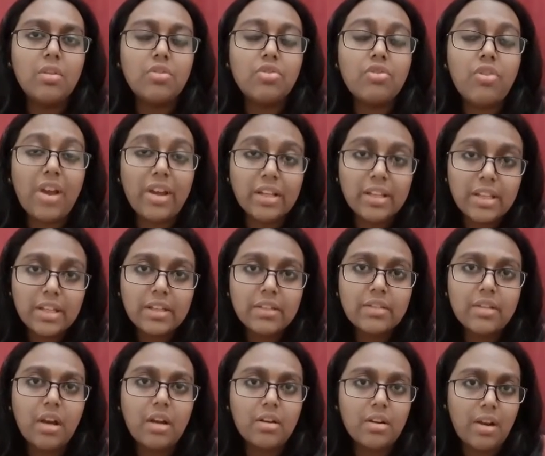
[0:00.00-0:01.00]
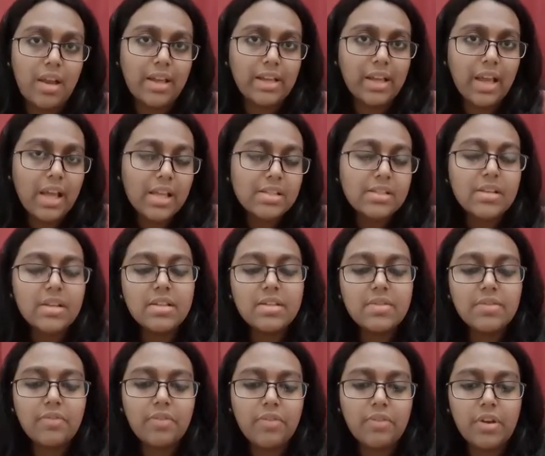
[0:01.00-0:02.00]
tracking the underlying
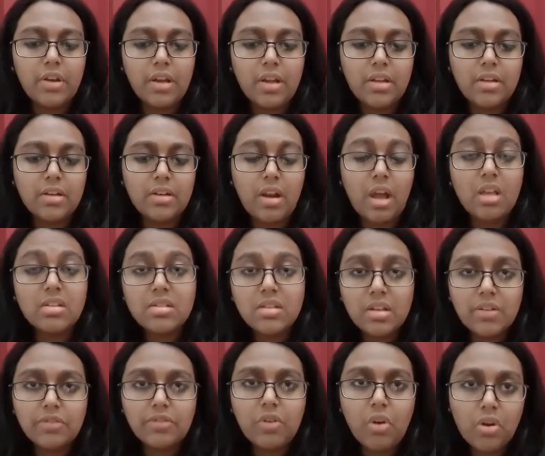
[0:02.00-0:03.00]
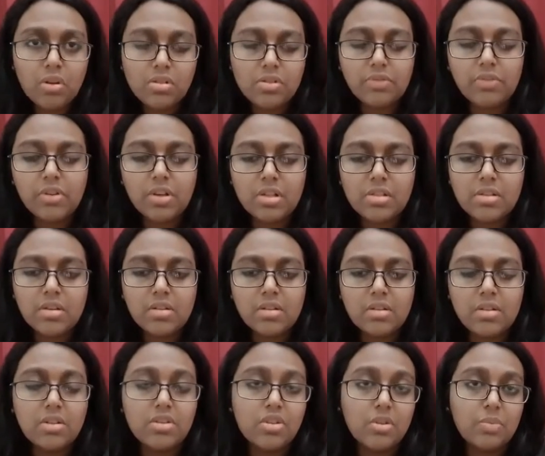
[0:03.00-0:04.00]
assets. And lastly, of course, you have to consider
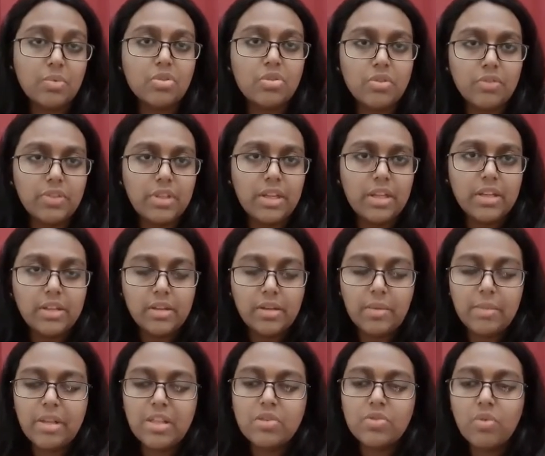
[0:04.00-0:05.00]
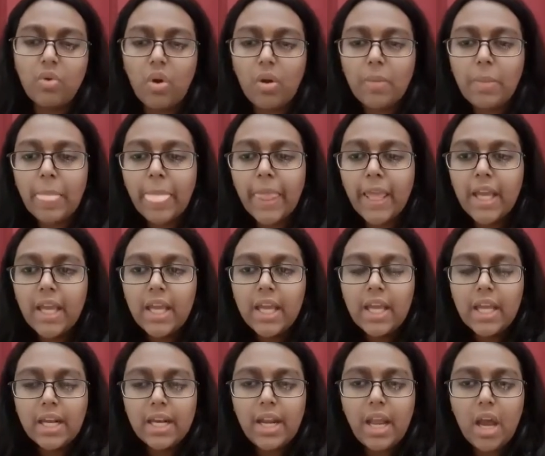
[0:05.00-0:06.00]
the distribution of the income and so on.
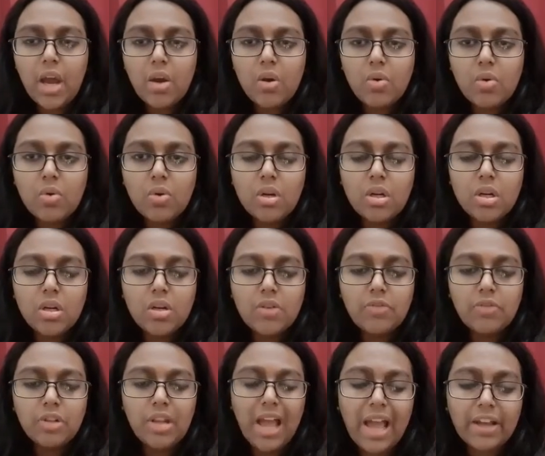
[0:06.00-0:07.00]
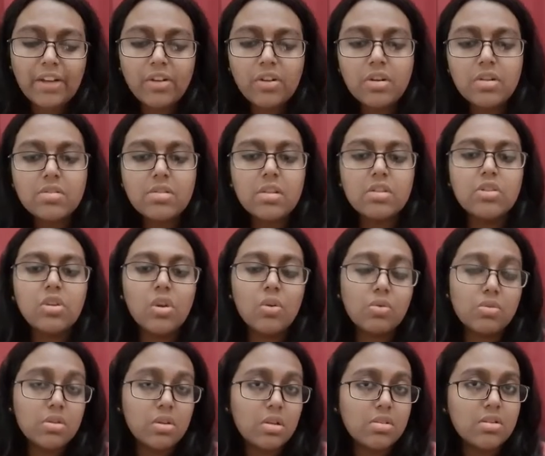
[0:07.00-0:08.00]
Now, for accurate results, you can
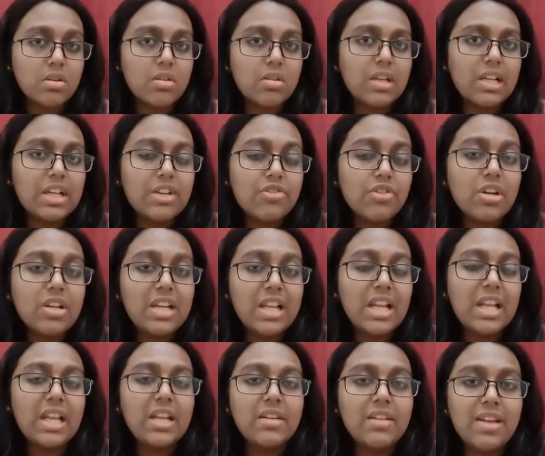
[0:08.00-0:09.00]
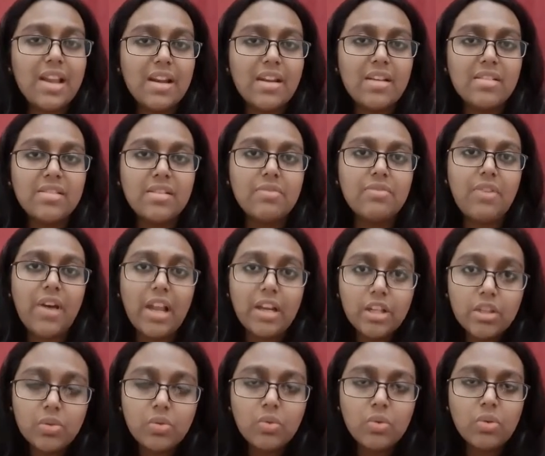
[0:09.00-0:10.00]
also consider the intraday net asset
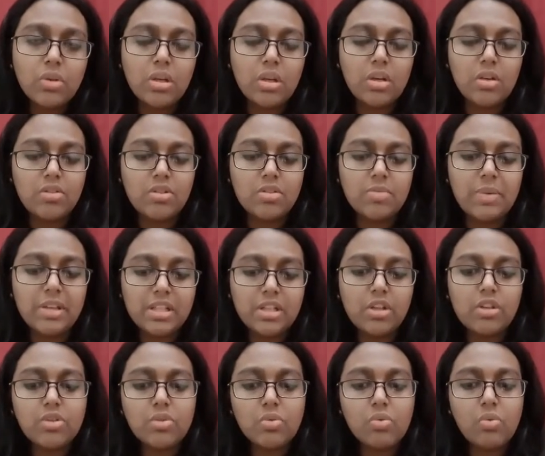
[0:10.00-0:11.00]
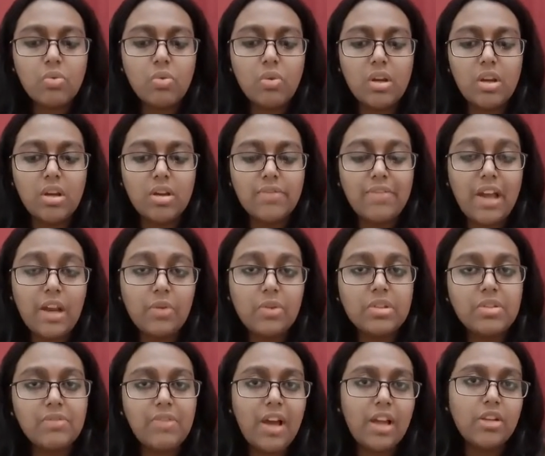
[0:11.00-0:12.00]
value. It is basically to
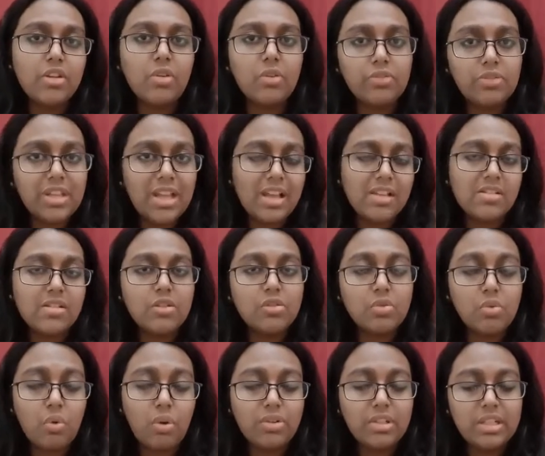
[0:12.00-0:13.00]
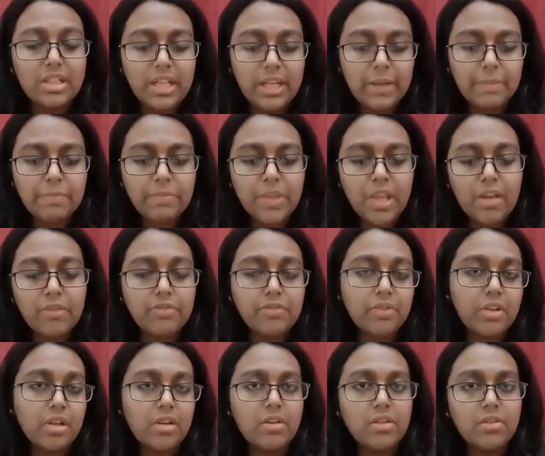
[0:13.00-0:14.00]
evaluate the value of the asset throughout the day.
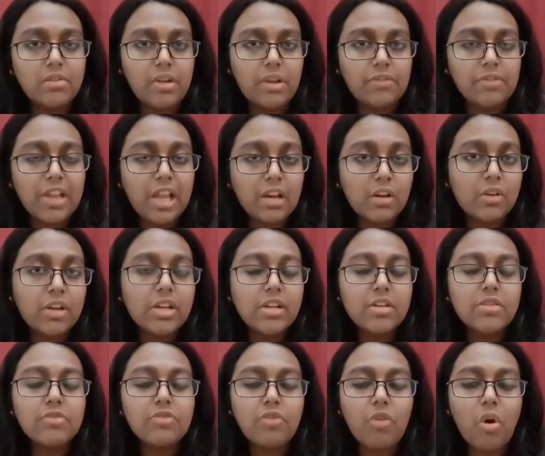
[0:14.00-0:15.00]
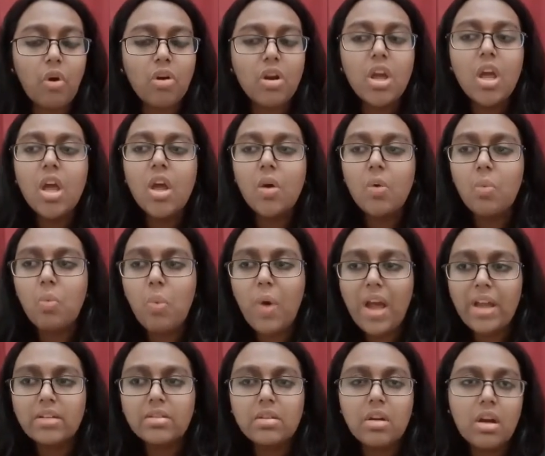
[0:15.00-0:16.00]
I've calculated for
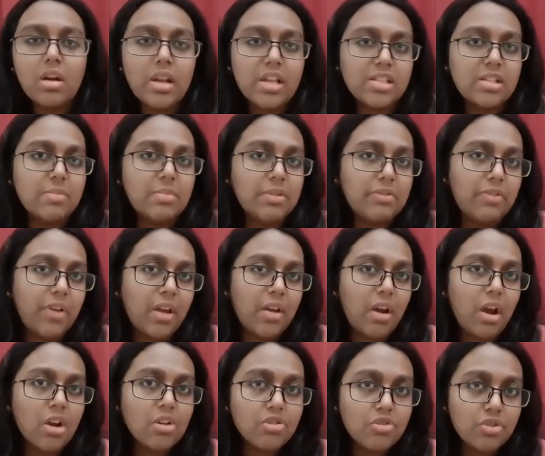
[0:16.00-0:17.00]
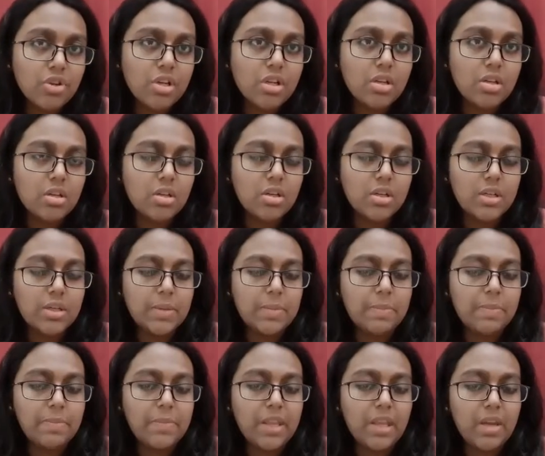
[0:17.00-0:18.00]
Vanguard S&P 500.
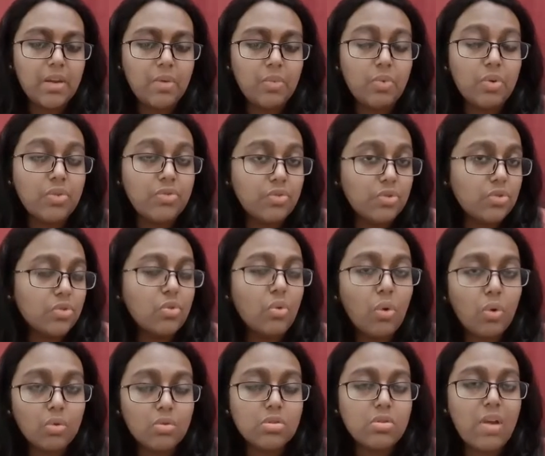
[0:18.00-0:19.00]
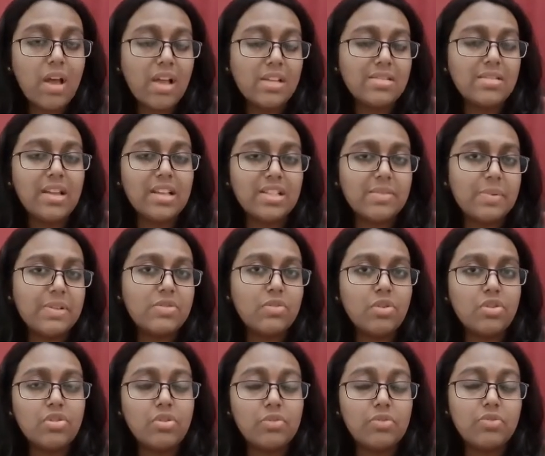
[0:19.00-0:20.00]
It also has an expense
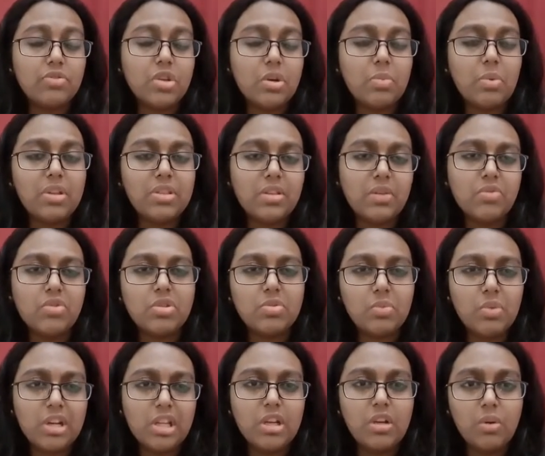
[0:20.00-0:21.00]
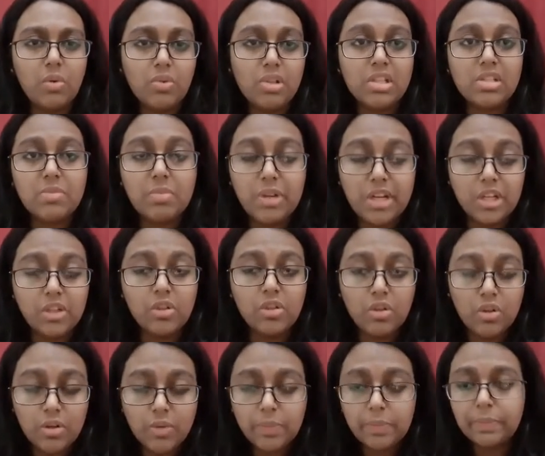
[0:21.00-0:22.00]
ratio of 0.3, which is pretty low. That's pretty
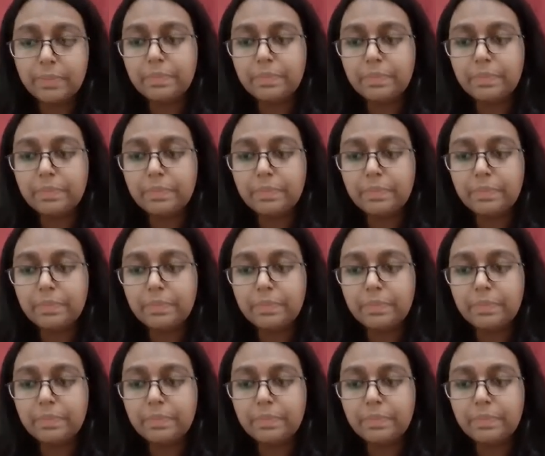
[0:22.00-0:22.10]
good.